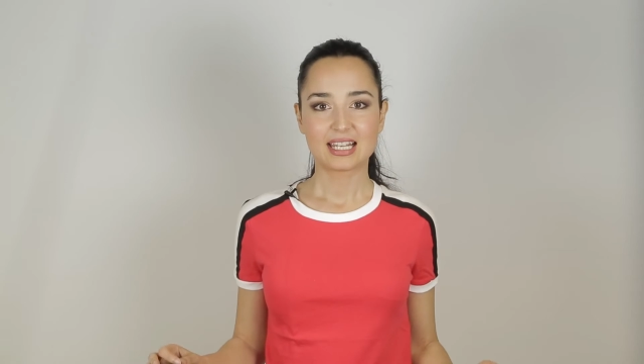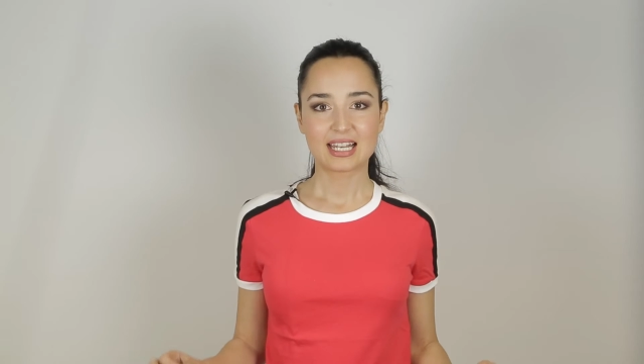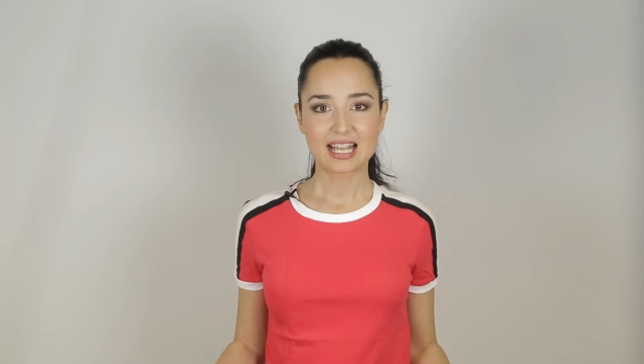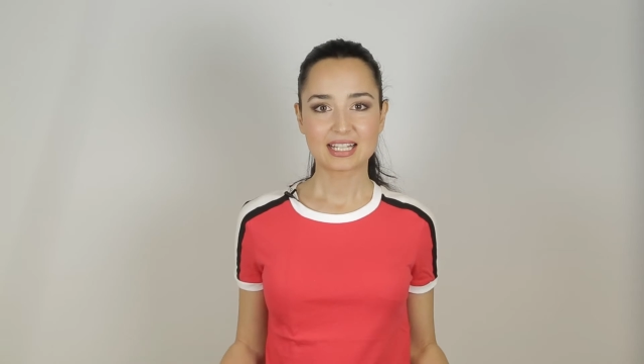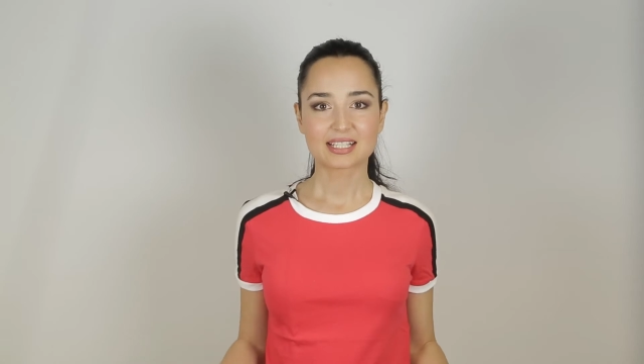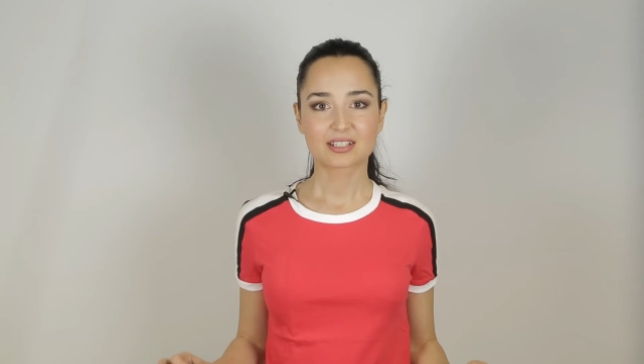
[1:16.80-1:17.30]

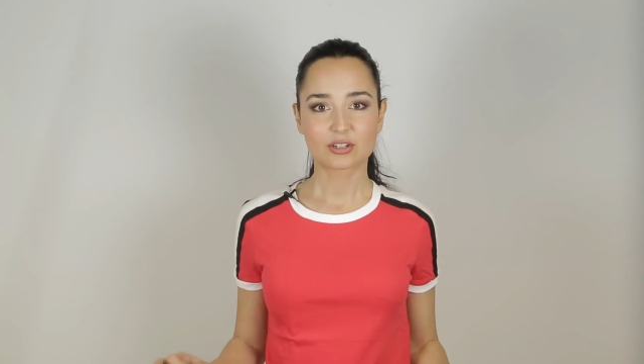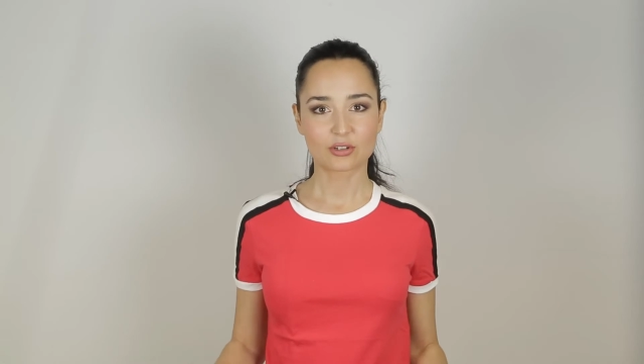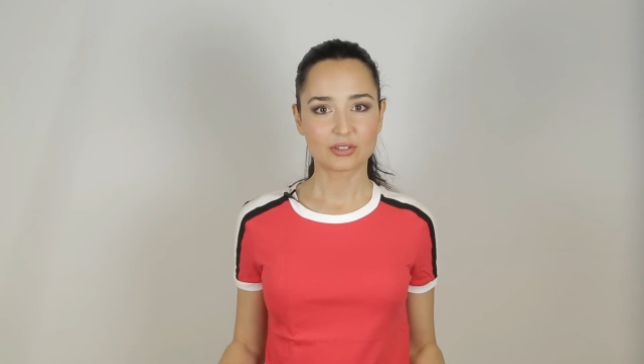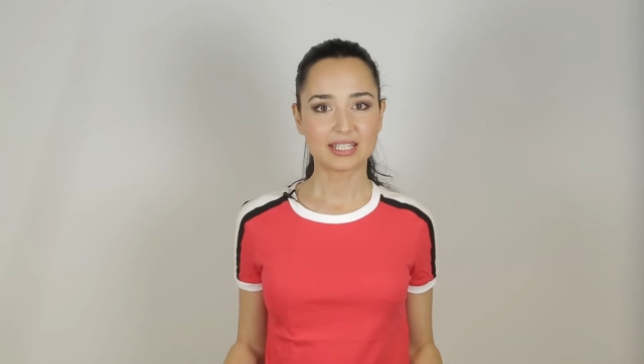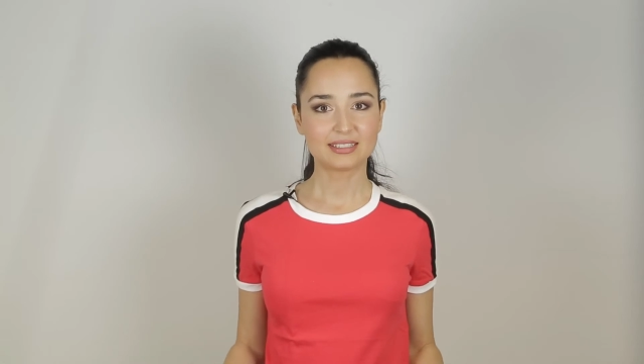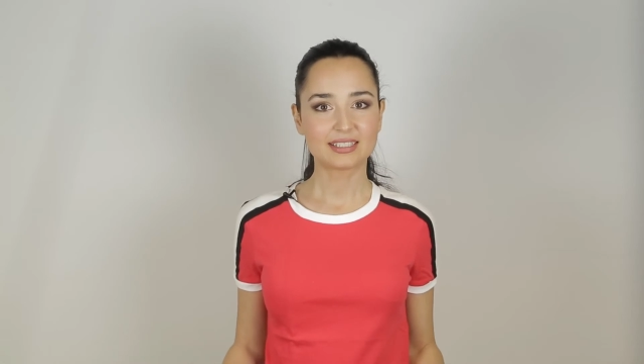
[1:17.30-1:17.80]
Let's
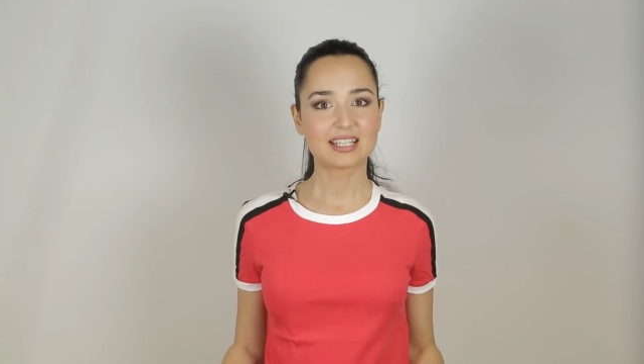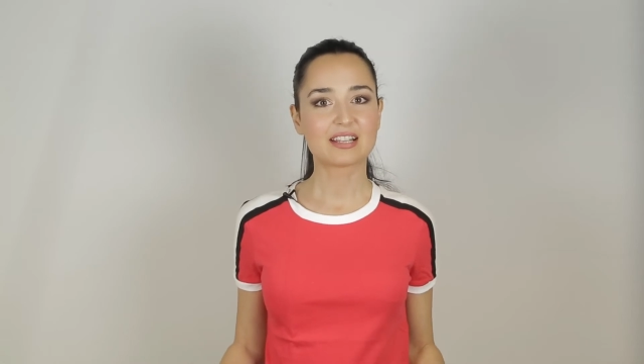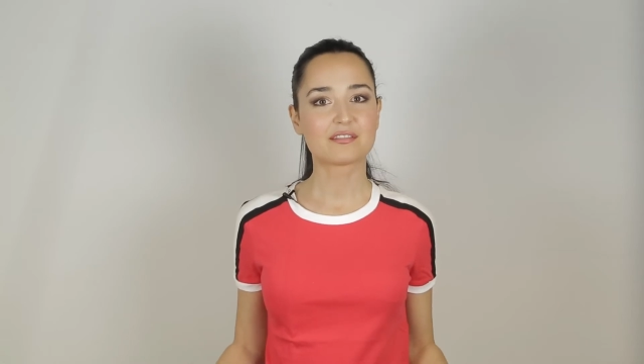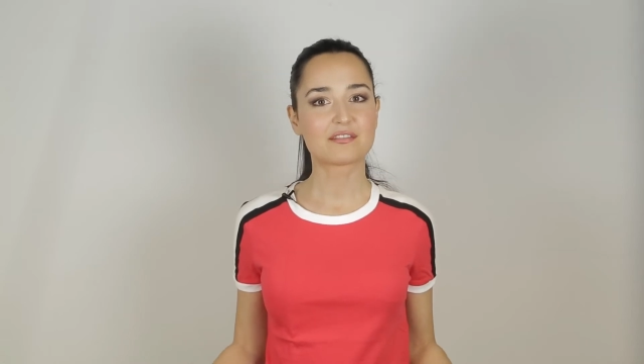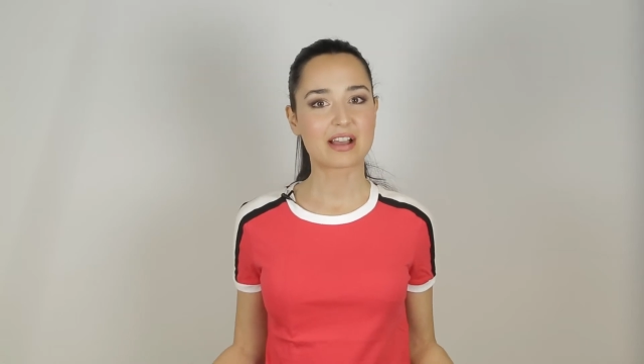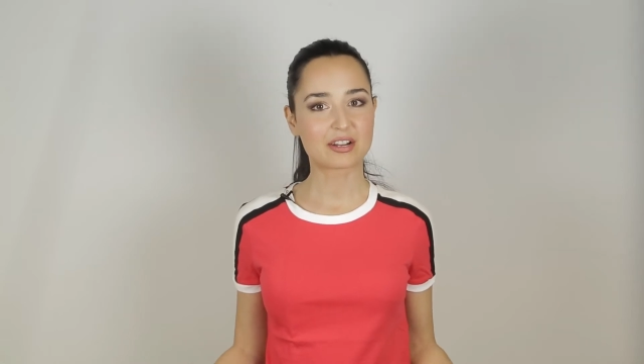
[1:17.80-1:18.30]
call it
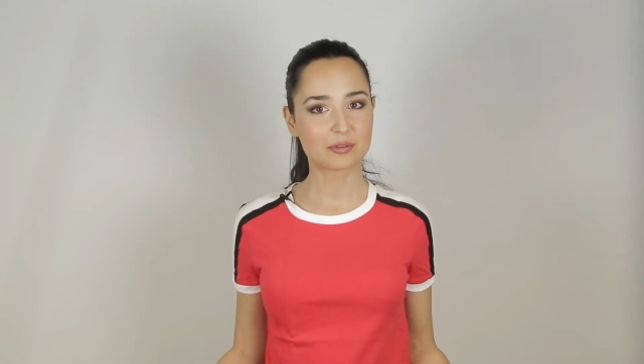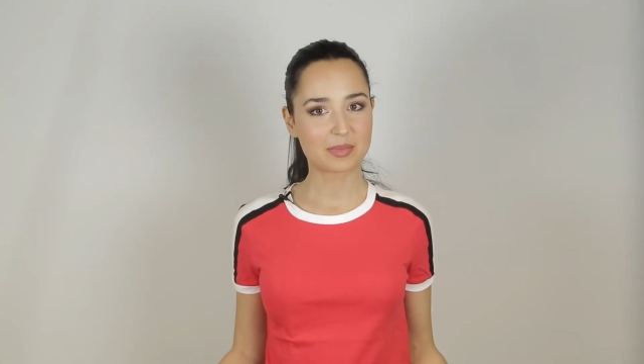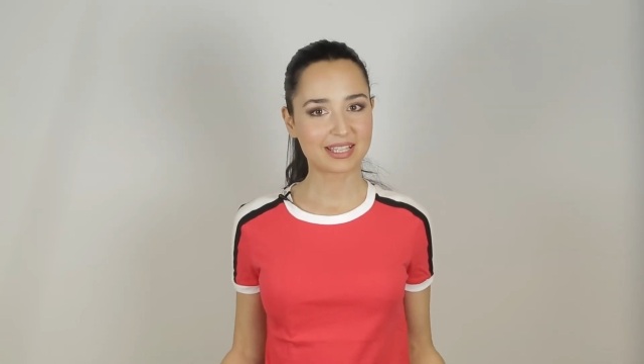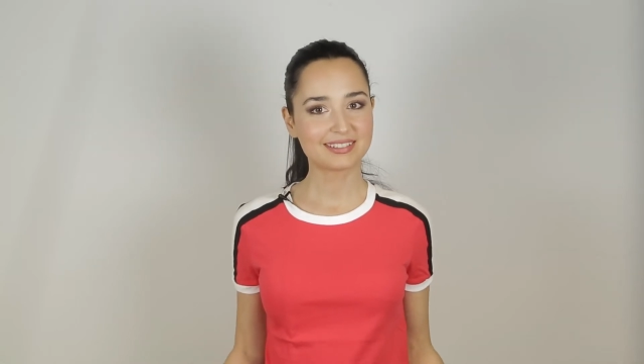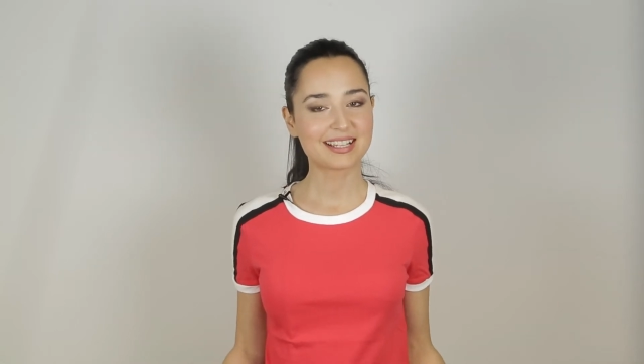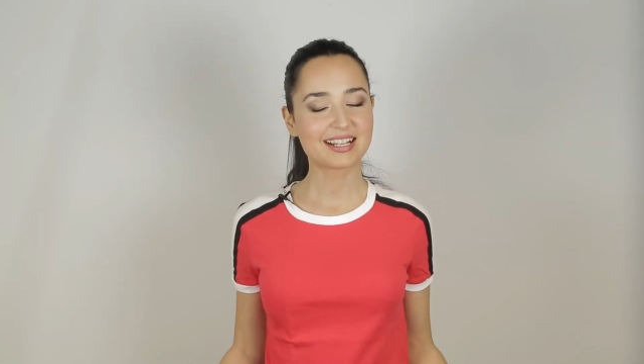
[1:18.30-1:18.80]

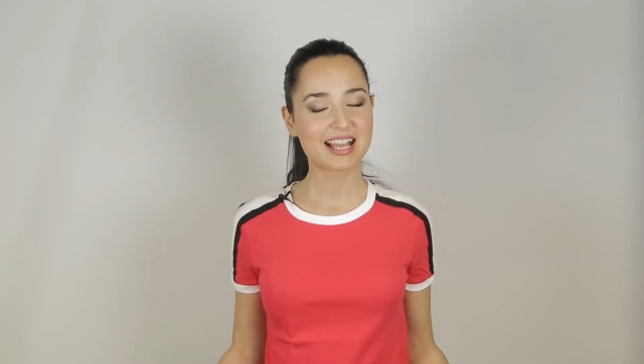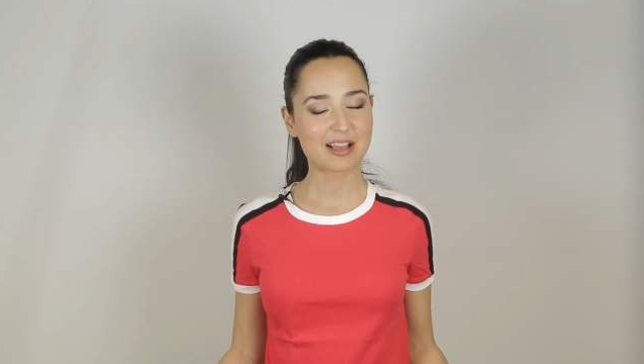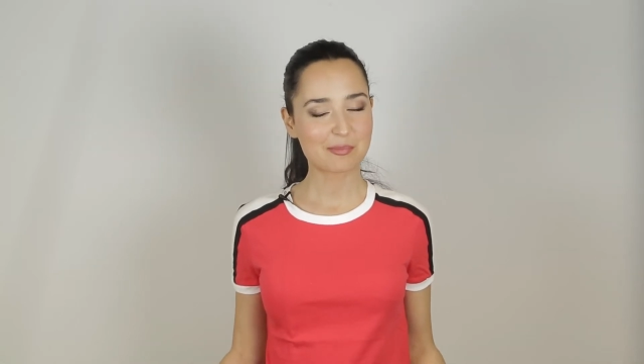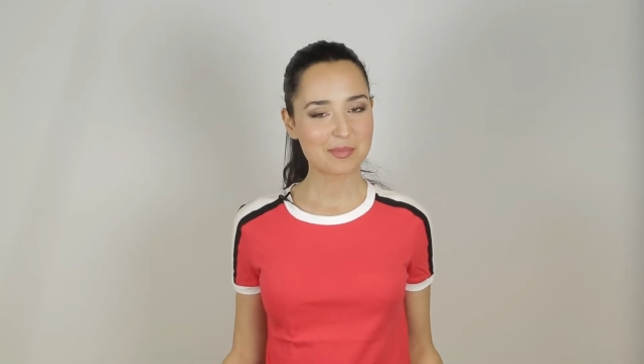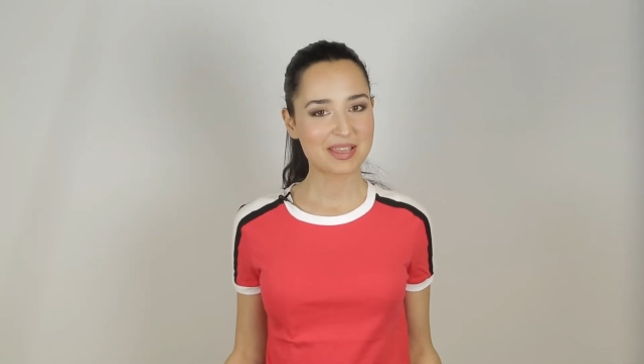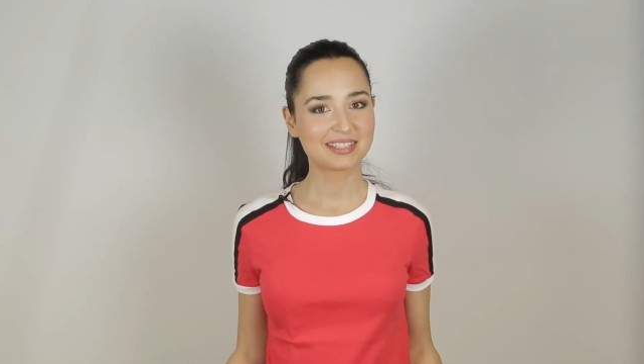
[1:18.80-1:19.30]
environmental
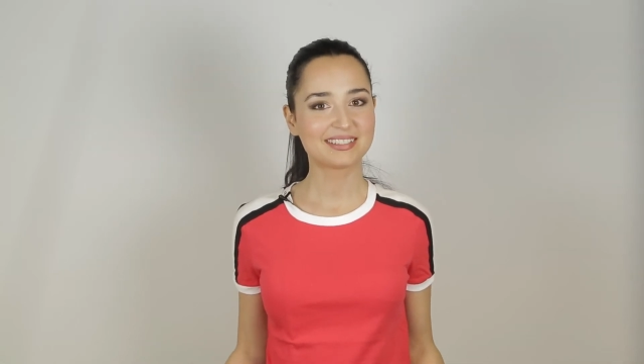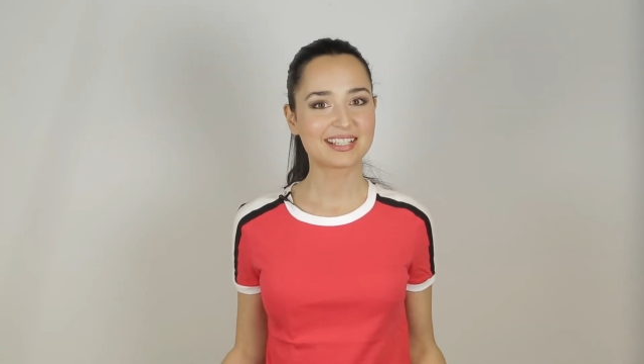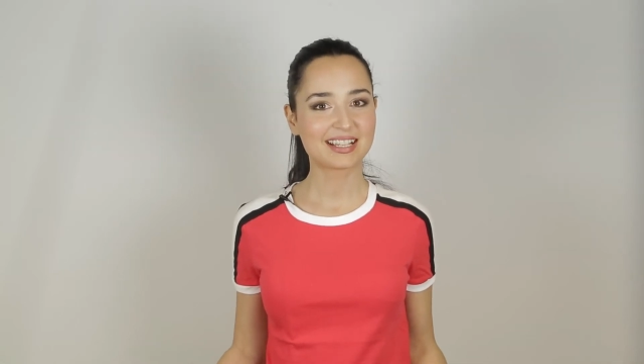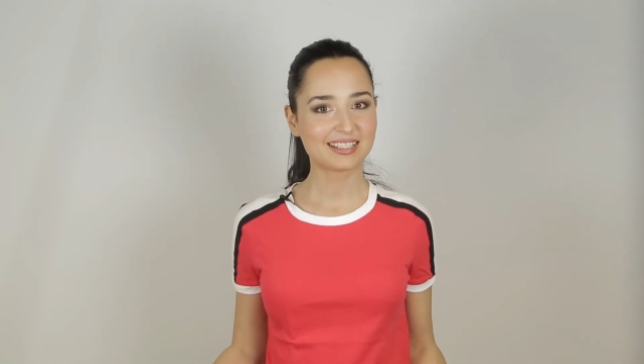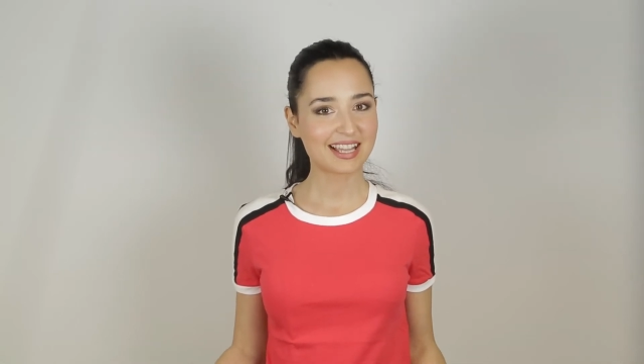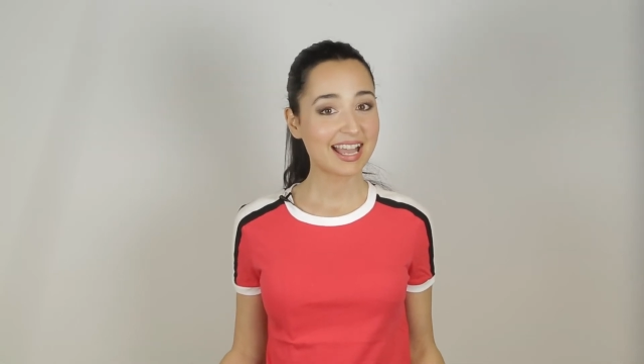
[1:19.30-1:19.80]
and
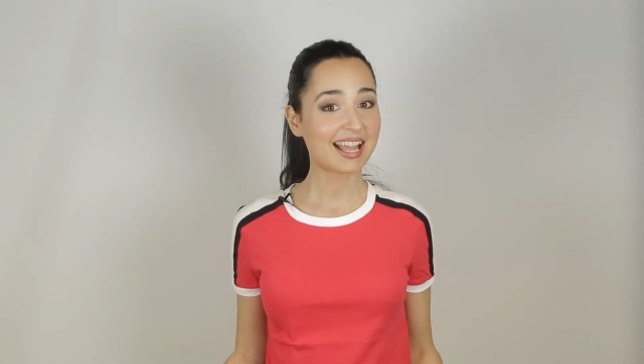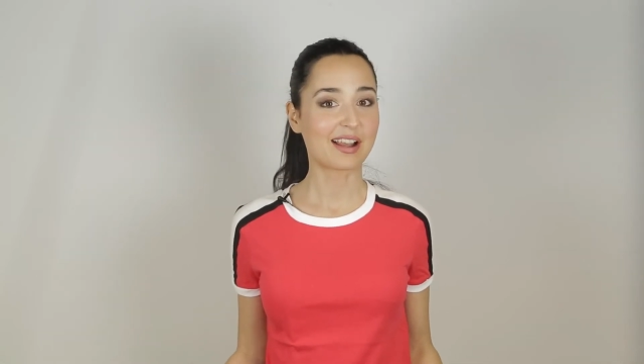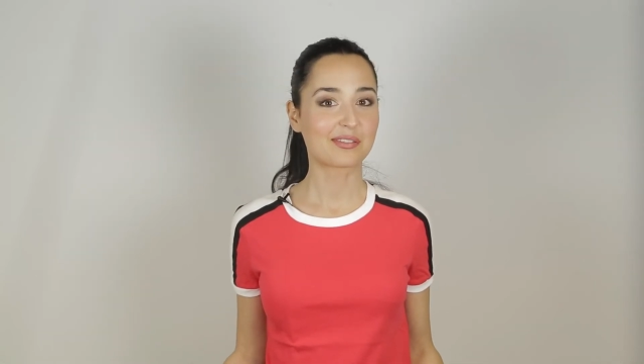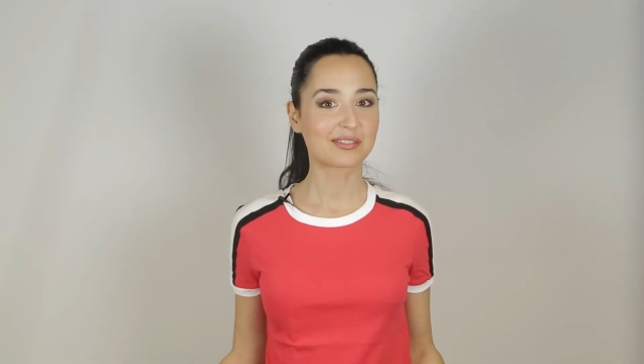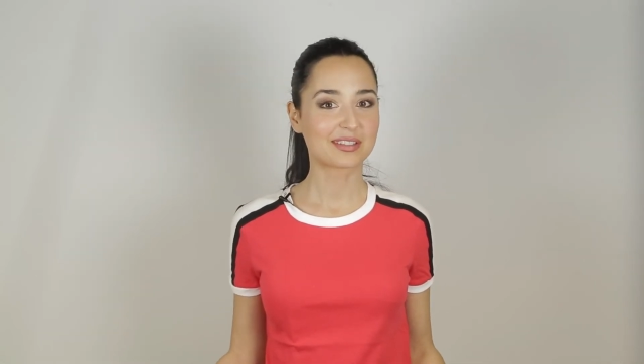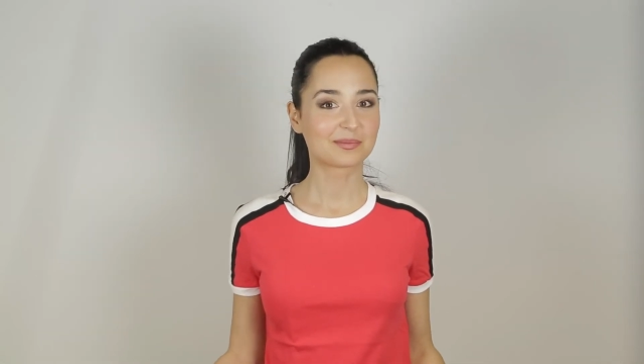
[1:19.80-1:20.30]
mental health.